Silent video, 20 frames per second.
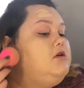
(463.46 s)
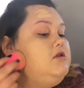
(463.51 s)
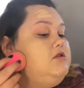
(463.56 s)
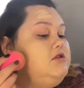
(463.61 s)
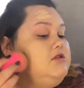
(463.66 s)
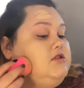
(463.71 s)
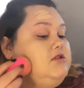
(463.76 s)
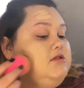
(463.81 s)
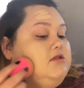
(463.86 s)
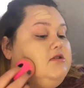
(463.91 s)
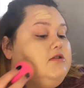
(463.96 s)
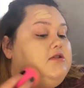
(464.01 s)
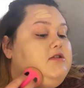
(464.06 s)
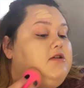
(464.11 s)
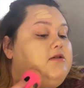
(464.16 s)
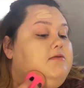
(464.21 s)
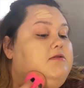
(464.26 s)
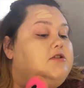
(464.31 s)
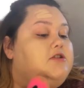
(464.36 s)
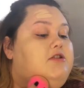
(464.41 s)
Just looks
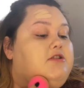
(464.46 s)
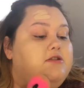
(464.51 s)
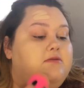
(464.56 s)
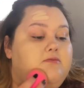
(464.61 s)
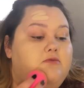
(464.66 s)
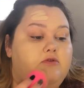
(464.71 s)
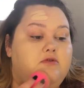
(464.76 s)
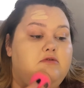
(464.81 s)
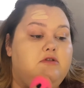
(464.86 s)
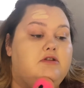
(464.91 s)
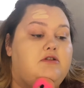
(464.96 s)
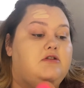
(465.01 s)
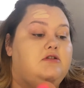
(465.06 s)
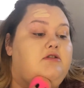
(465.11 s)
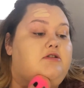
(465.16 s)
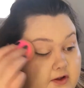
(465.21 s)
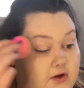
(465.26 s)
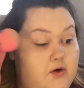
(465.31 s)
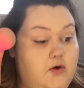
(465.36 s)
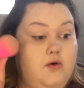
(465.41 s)
so much smoother.
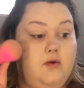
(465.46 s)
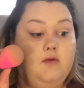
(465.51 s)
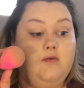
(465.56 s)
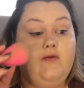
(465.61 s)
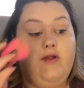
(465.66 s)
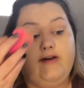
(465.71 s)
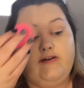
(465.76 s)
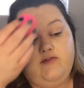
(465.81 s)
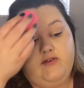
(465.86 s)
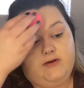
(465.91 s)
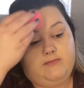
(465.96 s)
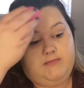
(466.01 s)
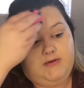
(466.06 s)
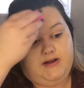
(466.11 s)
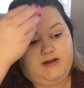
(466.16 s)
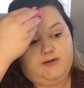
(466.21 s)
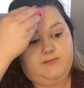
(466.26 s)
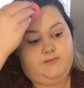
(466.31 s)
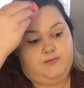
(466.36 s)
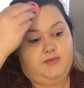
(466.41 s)
So life
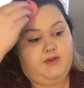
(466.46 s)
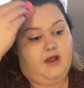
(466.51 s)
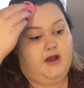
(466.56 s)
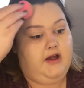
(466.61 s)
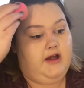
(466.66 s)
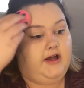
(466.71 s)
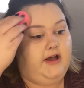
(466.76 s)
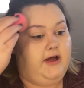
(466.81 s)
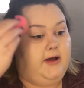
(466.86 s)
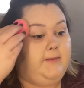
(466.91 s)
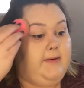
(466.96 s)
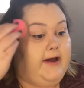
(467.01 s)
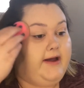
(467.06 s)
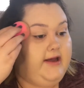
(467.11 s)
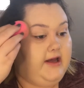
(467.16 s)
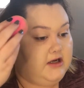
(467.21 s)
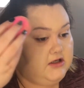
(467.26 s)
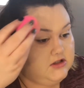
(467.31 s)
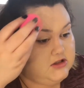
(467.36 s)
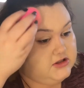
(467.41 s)
update, I
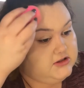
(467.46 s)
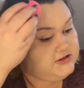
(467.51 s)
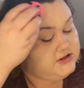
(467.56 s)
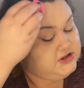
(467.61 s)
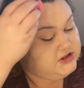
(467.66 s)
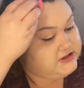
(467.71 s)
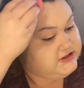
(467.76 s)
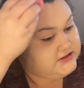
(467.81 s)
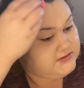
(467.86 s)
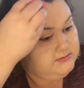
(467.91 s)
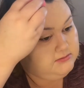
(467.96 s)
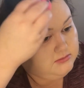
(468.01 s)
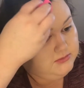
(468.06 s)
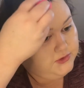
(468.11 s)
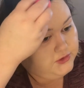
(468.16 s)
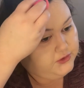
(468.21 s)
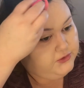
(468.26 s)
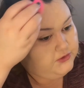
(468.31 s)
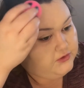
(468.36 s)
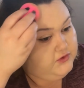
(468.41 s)
actually just
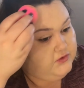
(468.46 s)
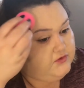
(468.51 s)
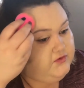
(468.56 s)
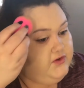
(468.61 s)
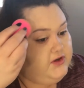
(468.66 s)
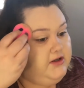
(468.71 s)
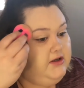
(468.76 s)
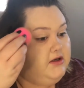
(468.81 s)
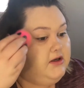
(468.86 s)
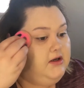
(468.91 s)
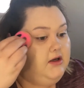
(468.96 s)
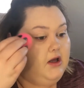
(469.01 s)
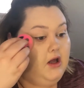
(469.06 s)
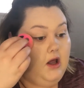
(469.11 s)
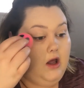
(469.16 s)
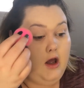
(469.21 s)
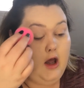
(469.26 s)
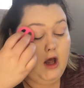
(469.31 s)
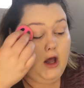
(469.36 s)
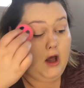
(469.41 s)
moved.
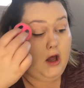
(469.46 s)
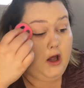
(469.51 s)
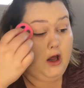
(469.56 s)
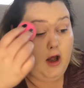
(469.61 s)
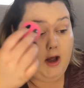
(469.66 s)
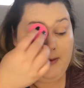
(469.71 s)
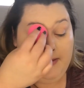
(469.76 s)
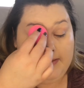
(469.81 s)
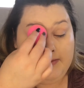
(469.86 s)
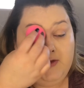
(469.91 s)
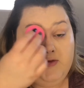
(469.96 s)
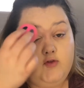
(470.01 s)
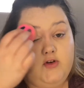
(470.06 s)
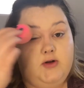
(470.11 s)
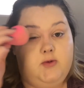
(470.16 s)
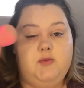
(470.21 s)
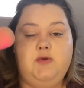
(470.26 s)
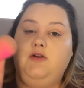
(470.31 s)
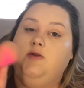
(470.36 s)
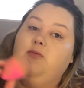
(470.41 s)
I moved
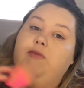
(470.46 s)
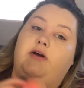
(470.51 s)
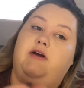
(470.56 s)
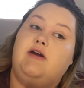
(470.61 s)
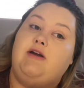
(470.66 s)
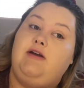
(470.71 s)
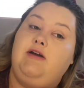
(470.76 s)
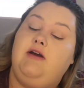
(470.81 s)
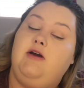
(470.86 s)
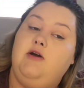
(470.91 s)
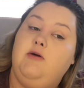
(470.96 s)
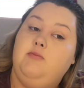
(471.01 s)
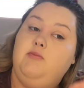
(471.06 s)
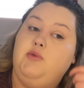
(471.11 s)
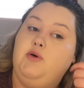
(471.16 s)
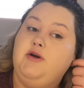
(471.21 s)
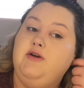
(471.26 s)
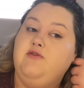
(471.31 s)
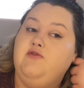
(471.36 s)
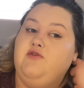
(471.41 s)
in with my
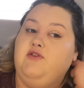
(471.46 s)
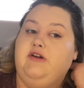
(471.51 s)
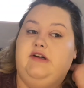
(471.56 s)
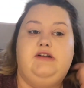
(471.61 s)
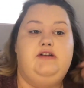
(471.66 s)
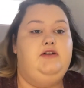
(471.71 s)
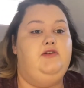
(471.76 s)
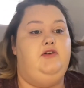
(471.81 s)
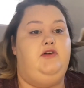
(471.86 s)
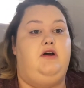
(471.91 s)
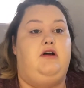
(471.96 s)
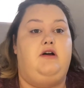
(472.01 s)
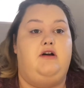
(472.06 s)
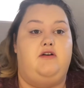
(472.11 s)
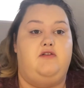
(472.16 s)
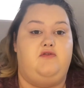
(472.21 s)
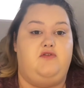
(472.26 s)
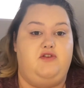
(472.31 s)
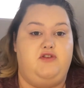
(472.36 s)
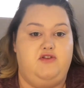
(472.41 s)
boyfriend
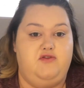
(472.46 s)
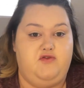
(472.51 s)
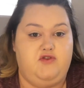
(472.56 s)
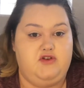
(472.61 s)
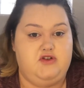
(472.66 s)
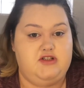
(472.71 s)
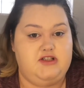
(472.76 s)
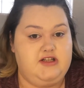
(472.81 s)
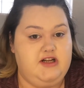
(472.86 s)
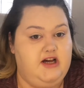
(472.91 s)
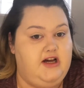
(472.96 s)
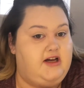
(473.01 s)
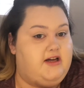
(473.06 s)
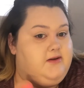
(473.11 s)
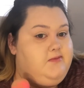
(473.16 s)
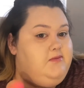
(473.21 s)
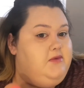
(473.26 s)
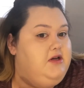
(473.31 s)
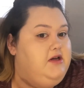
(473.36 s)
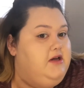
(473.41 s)
for the first
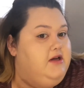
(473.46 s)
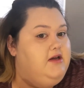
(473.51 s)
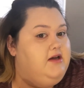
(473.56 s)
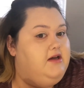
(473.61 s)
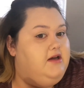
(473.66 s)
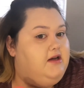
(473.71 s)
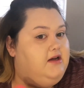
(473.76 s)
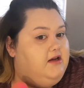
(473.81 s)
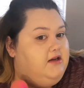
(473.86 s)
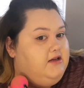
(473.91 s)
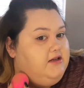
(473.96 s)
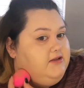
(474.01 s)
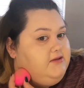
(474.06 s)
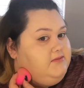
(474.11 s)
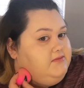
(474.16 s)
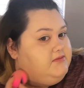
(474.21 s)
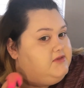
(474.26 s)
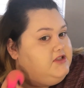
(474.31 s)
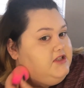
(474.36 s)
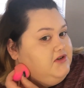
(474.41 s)
time.
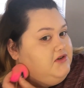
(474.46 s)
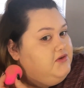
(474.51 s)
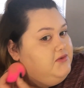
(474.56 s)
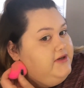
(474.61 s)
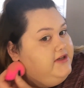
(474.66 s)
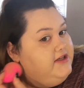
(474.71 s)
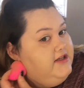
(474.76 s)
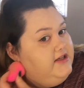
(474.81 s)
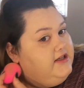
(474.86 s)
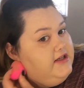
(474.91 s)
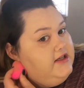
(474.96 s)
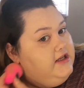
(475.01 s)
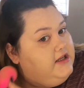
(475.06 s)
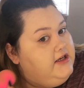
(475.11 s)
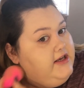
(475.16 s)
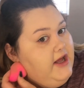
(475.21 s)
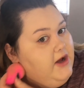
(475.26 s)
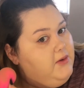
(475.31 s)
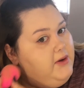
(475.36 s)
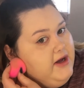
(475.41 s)
So we
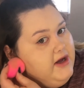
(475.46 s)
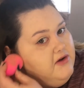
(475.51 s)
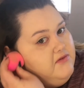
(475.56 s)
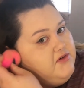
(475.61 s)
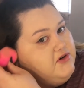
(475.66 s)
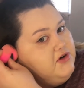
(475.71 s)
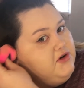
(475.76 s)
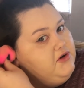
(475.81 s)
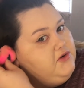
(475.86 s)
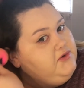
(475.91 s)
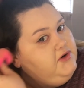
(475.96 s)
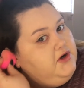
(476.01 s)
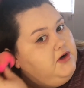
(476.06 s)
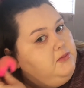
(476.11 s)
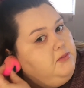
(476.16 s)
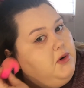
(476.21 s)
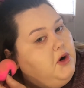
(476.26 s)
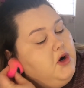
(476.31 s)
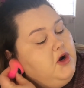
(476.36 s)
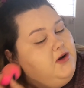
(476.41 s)
now have our own
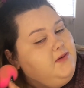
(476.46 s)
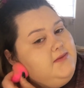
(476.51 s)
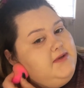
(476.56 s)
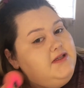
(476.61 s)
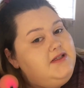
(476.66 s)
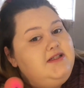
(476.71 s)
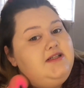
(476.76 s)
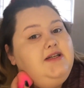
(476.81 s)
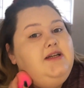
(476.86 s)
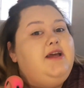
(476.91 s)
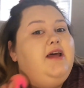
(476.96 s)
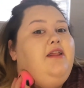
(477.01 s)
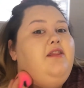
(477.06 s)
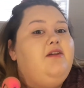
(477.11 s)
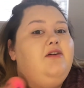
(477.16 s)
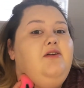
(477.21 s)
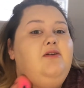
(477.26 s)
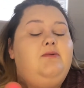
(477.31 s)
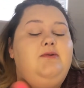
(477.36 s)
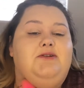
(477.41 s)
apartment
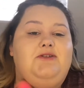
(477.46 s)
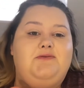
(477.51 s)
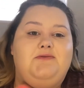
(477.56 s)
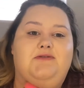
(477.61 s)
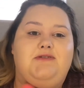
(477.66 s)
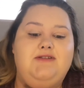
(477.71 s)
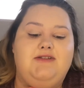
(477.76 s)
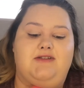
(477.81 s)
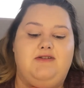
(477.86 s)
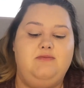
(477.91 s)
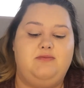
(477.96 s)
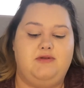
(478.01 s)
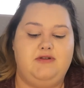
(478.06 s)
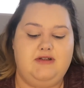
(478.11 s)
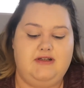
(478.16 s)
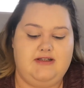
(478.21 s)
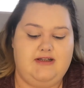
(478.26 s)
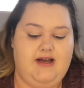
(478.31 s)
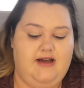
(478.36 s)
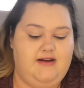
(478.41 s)
together, which we're super
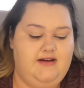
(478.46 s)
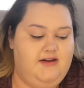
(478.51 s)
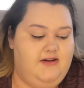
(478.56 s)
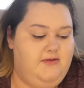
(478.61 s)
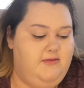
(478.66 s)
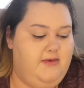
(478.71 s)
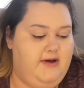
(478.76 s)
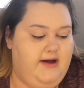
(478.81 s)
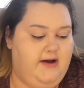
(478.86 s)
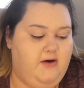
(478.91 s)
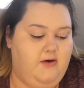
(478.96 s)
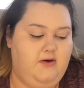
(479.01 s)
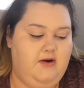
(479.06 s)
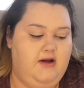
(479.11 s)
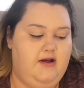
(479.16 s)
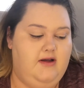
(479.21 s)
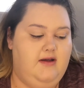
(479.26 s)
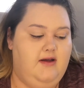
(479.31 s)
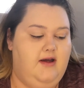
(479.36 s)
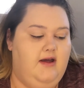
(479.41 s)
excited about.